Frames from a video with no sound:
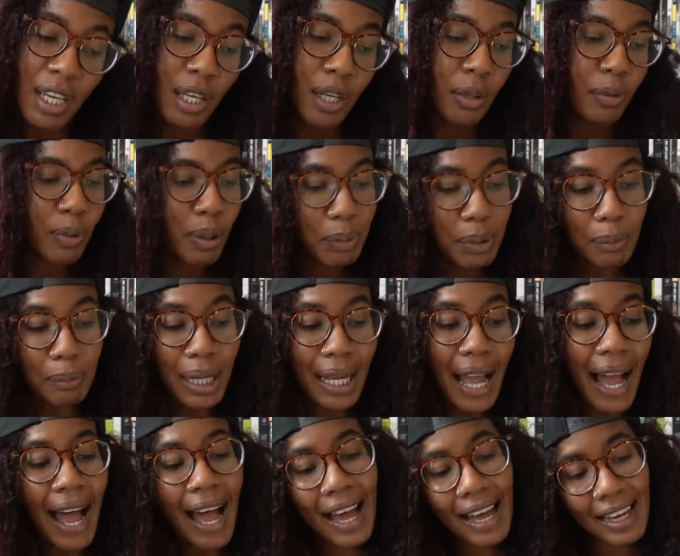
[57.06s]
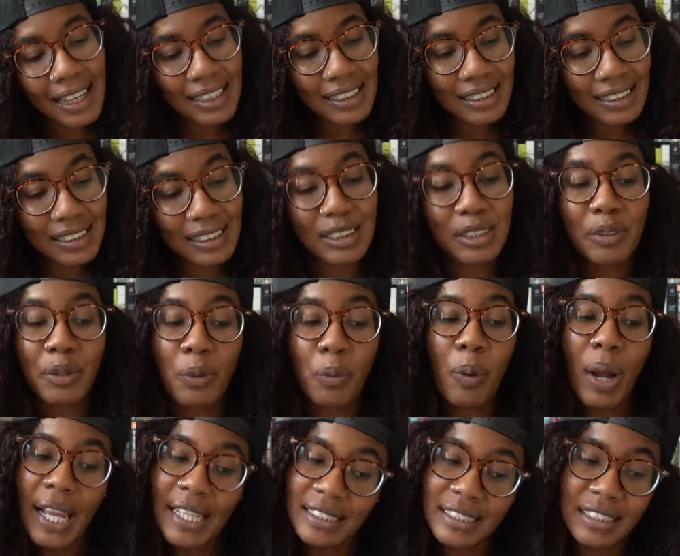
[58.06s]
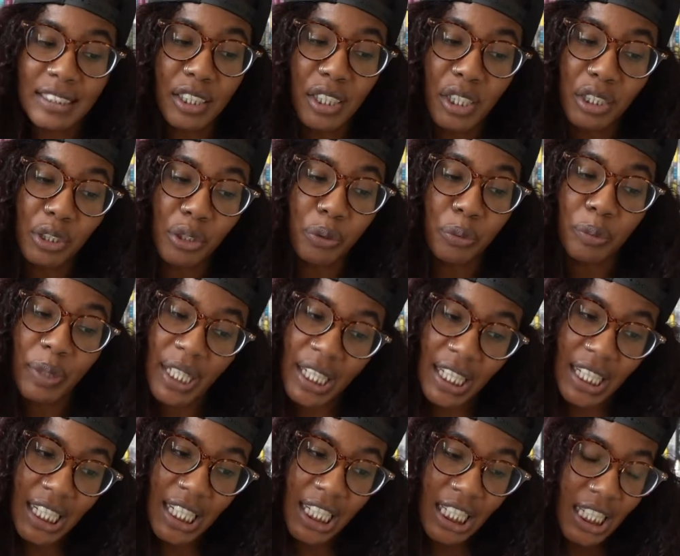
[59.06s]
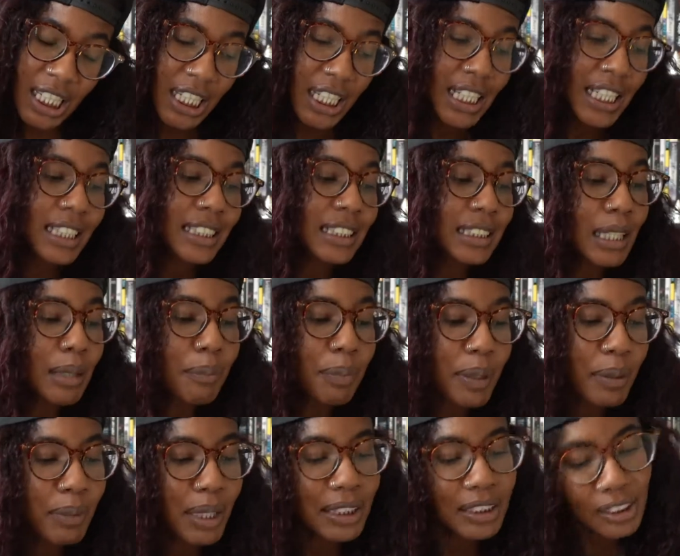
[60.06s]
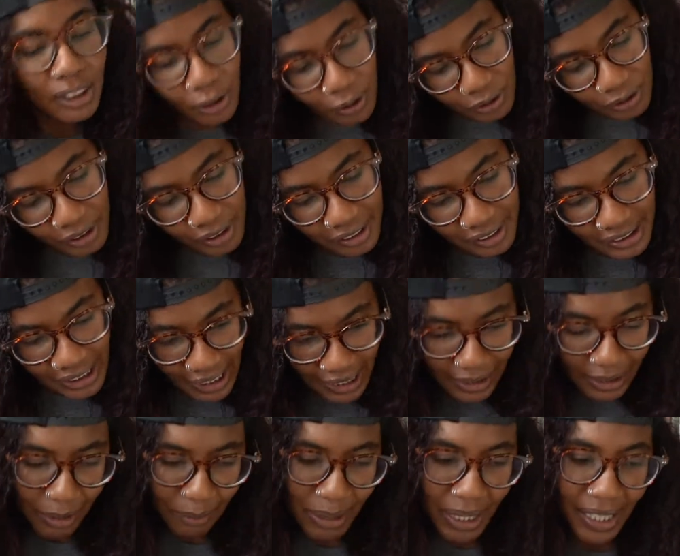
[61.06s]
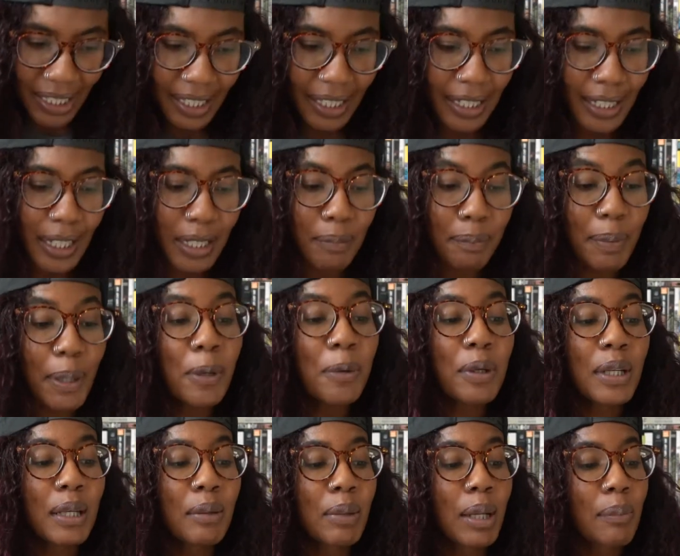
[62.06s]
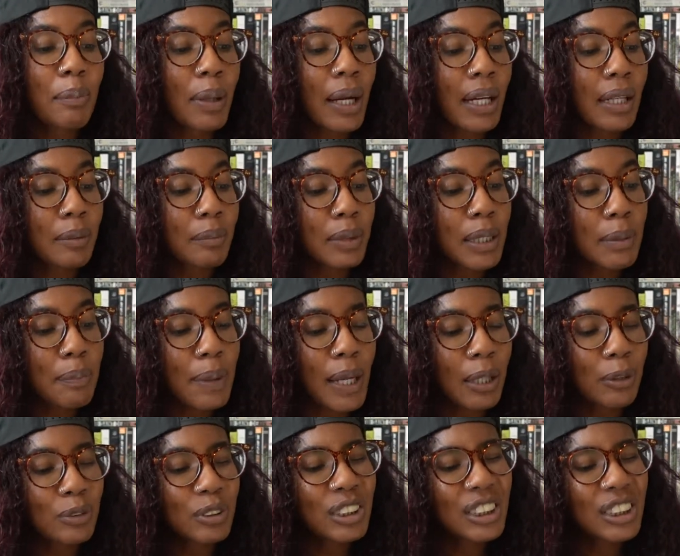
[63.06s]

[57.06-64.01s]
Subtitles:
Rubbing my eyes so the whites look a little red, slumping my shoulders, hanging my head, and poking my bottom lip out